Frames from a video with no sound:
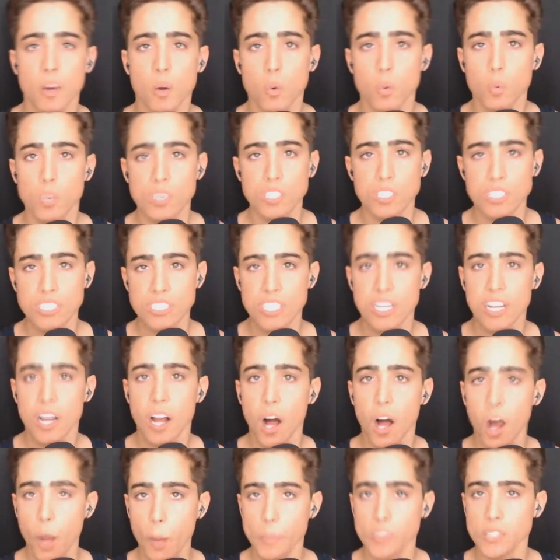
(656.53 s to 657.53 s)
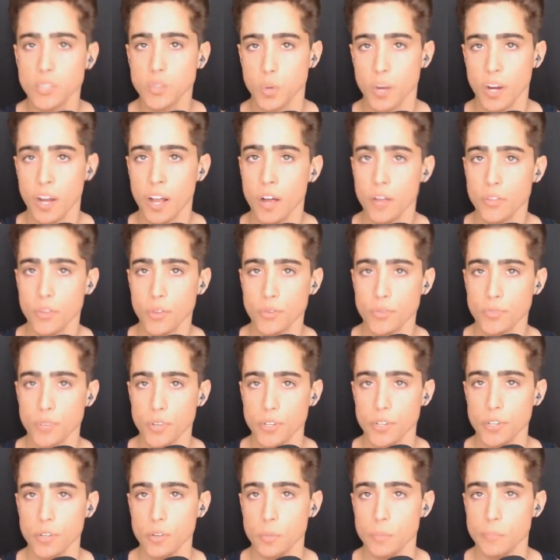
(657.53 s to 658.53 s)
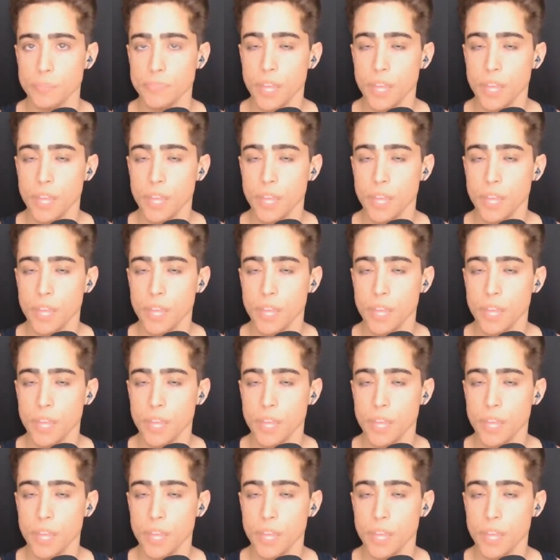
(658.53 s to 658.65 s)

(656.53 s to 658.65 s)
was she said almonds were healthy for you.